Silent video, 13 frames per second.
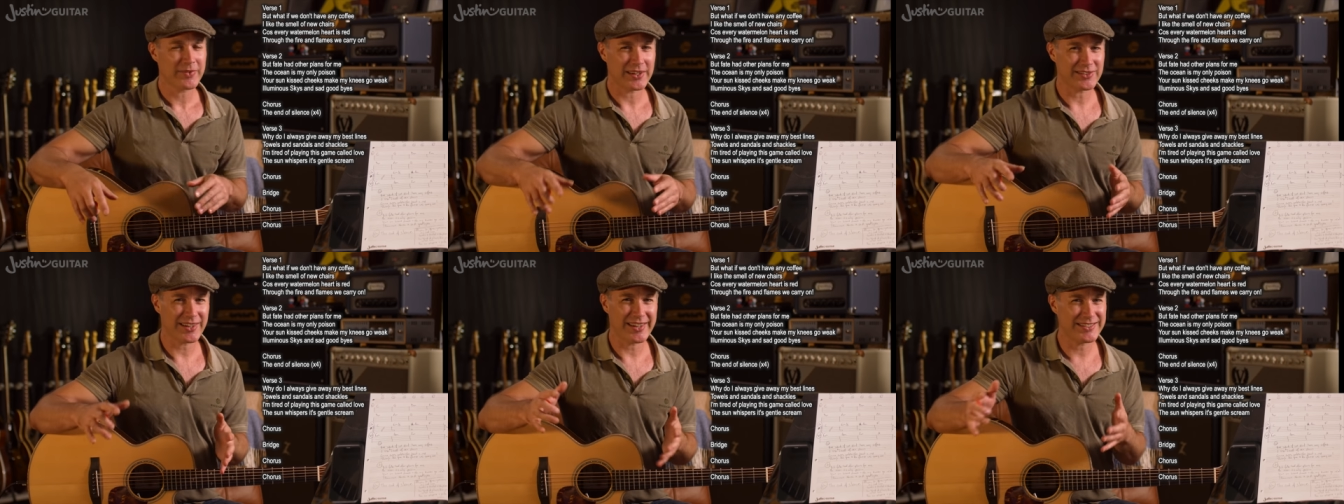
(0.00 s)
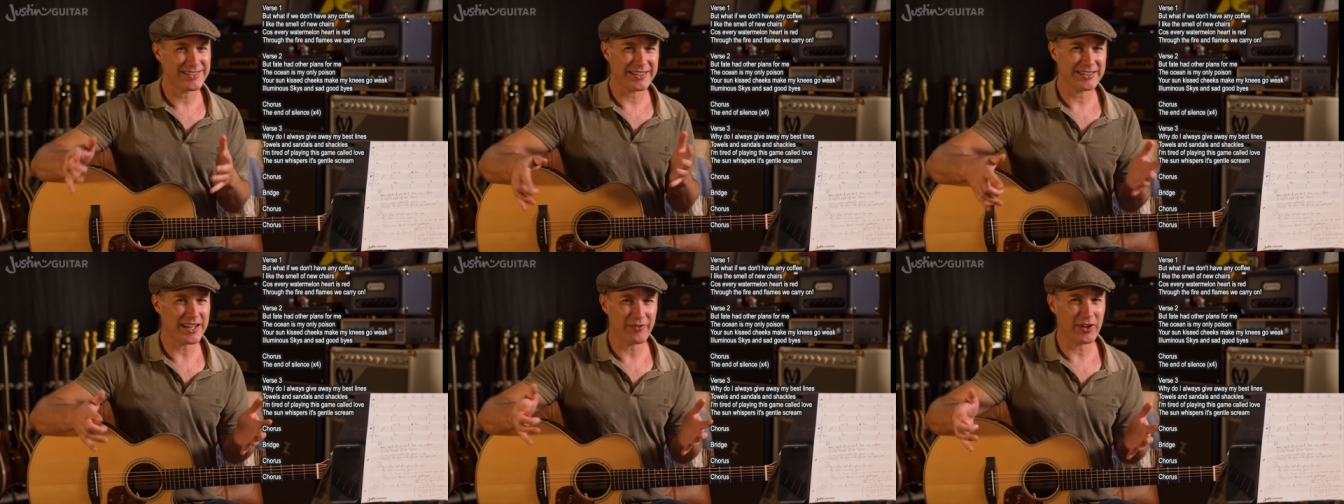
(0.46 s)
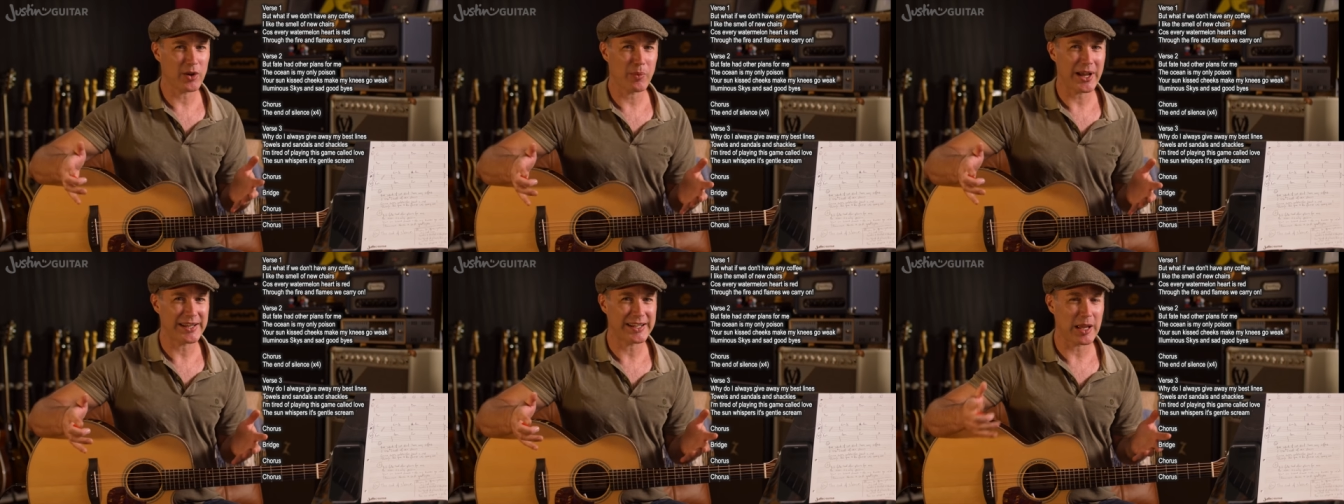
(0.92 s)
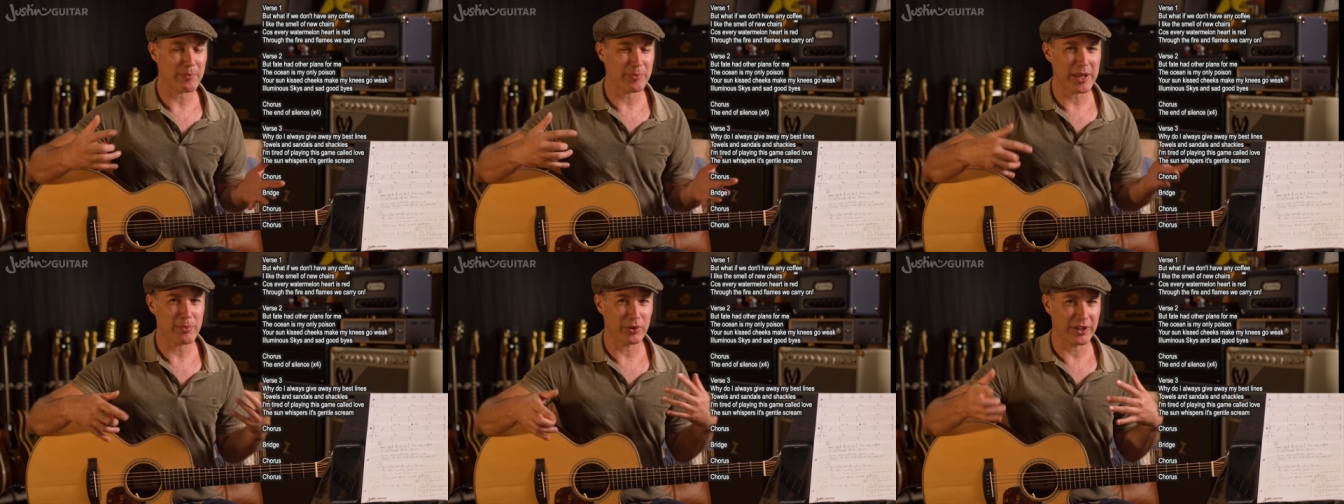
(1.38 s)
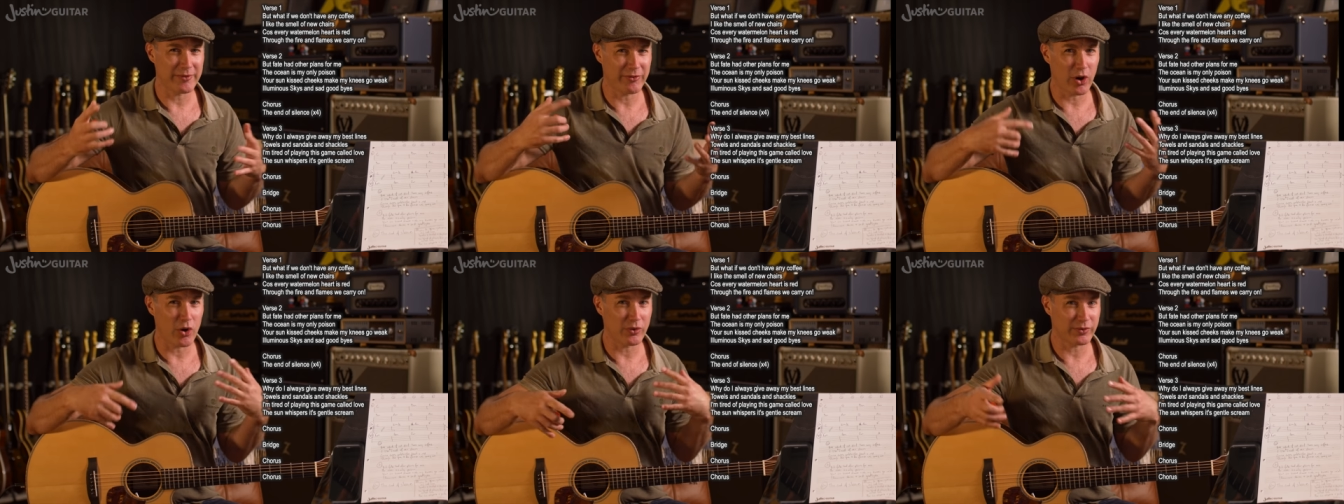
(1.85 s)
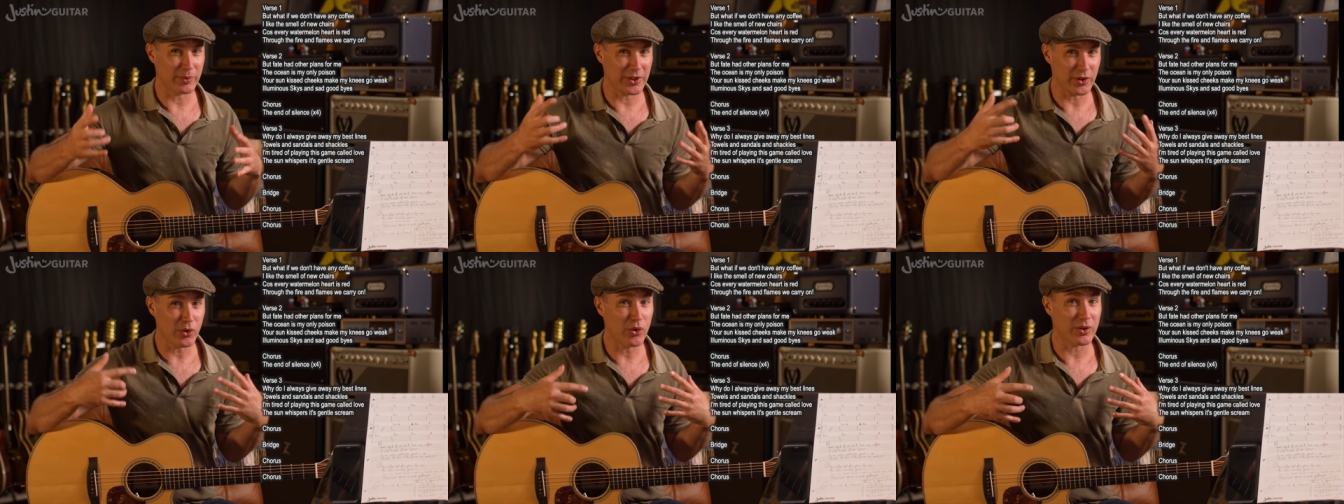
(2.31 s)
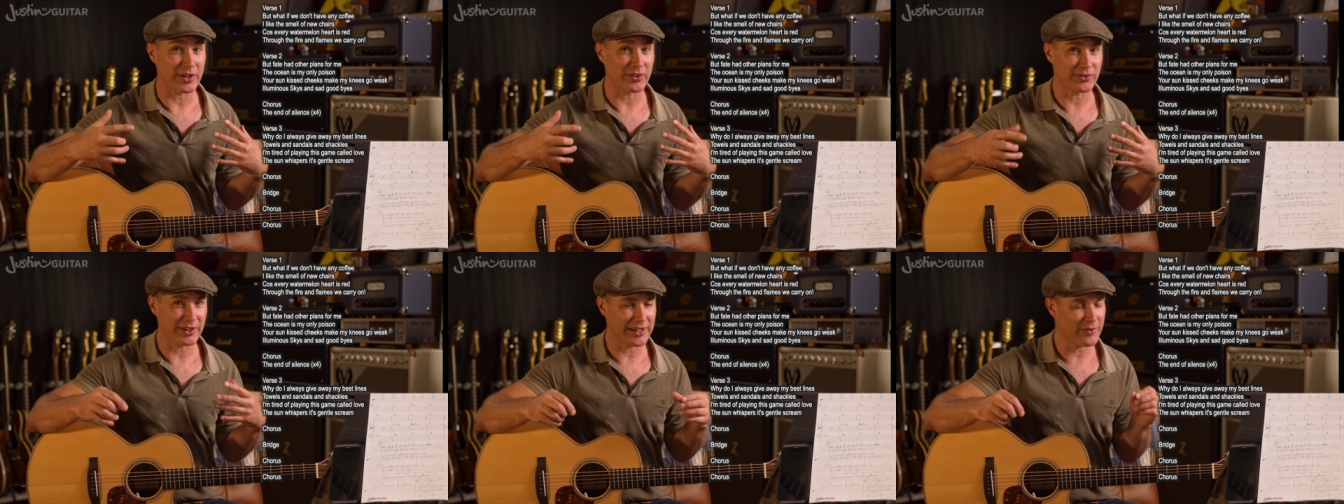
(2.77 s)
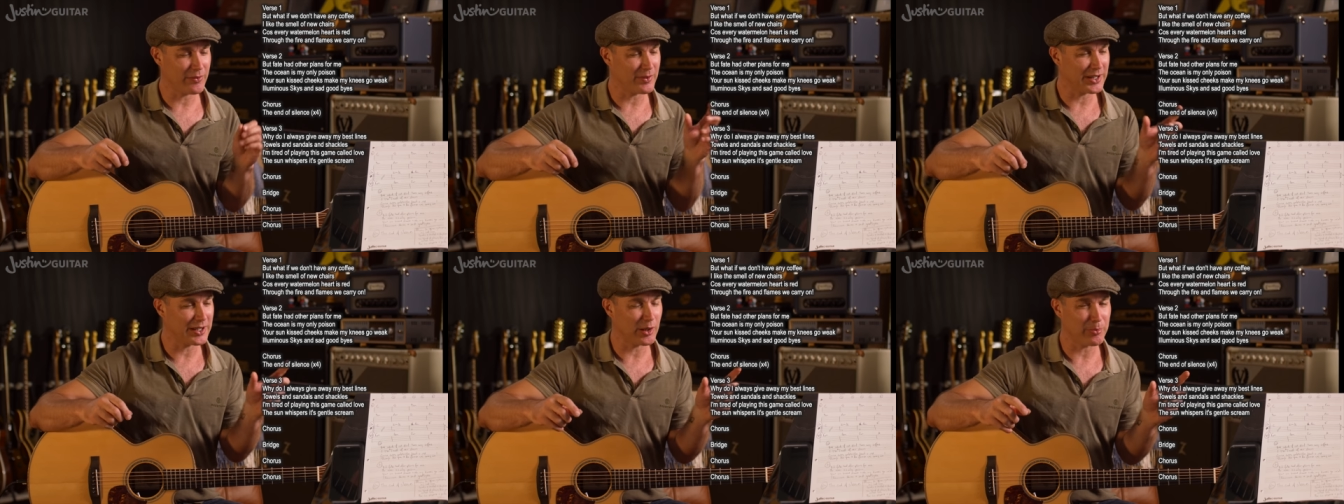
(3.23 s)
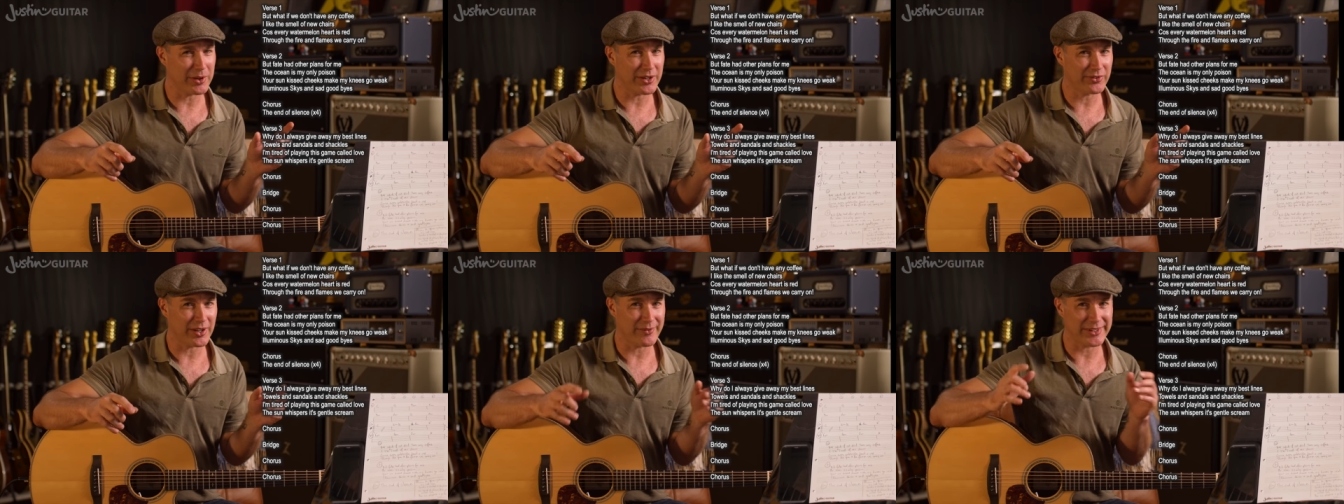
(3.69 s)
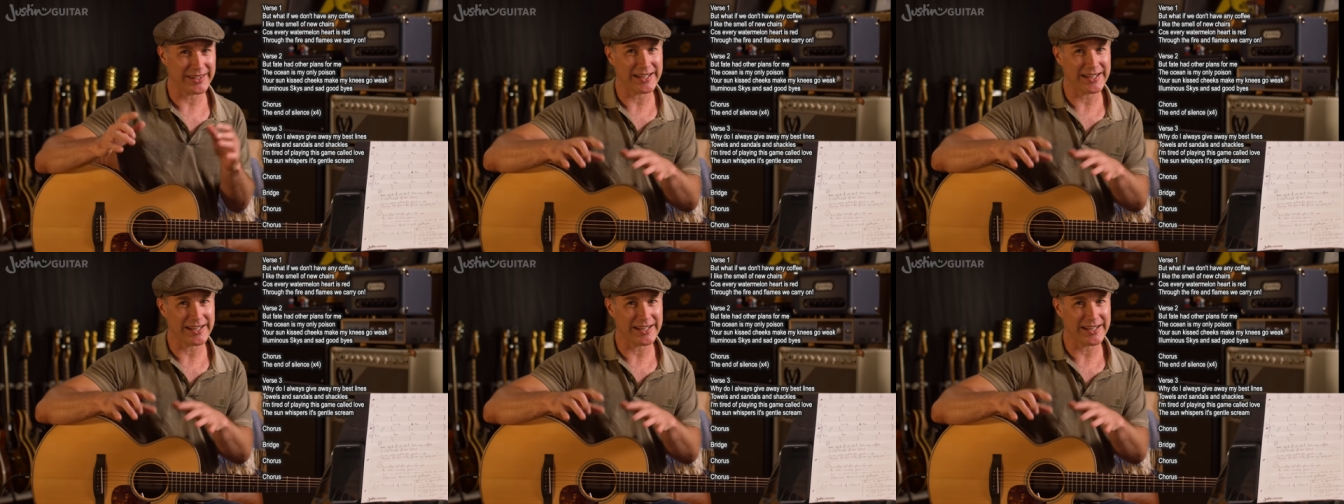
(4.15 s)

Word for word: It's, it's definitely a way to get people involved with a hook is to give them a little bit of something,